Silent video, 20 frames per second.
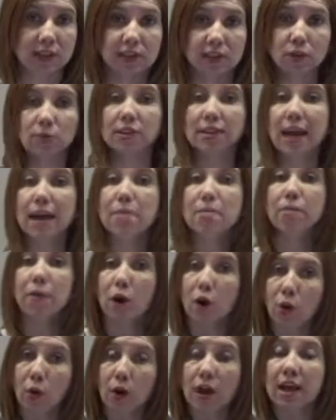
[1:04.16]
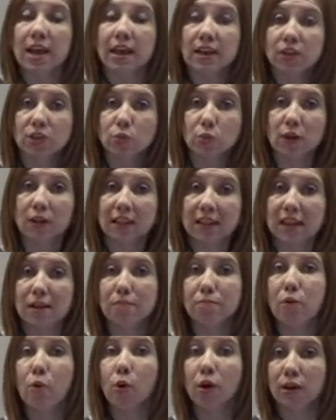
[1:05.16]
So tempo is really
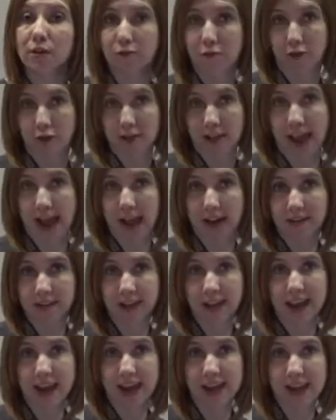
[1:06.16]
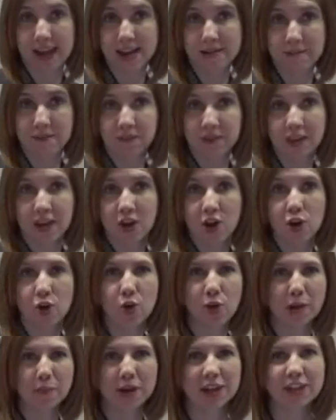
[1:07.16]
important for that, okay?
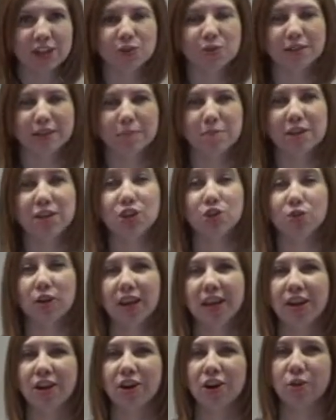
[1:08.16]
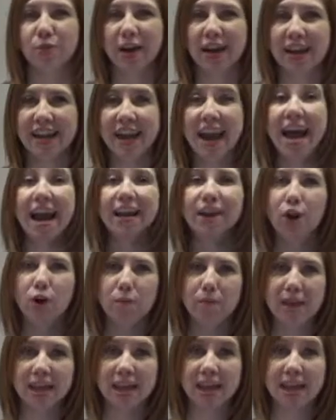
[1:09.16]
Ooh, I'm gonna do something tricky. Are you ready?
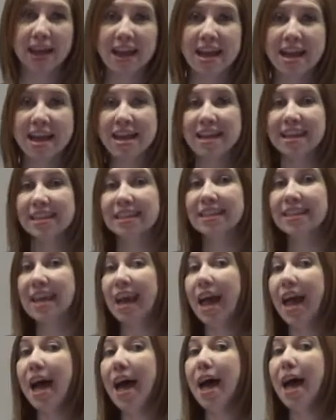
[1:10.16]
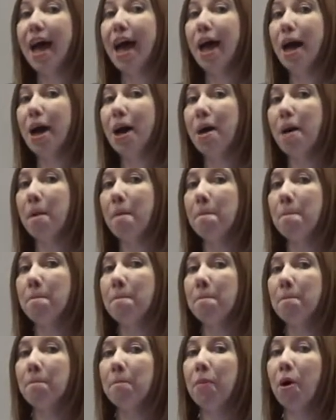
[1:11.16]
Echo me.
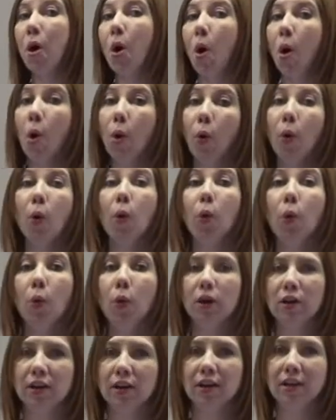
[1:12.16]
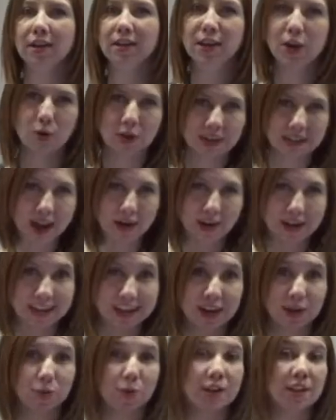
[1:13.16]
Tempo. Notice how I
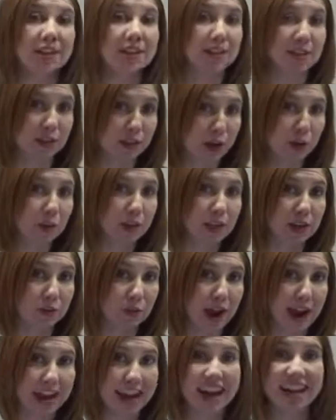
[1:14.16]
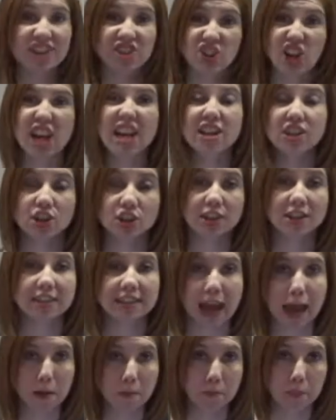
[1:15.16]
did it really slowly, right? I changed the
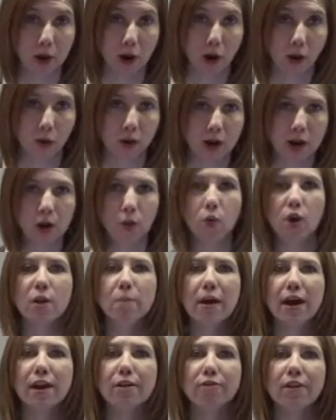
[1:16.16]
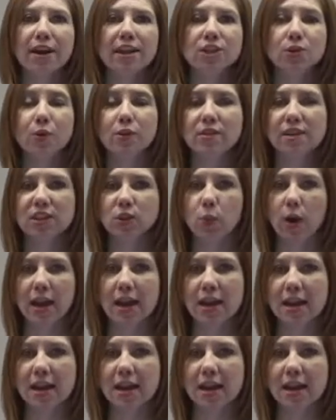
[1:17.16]
tempo. What about if I do it this way?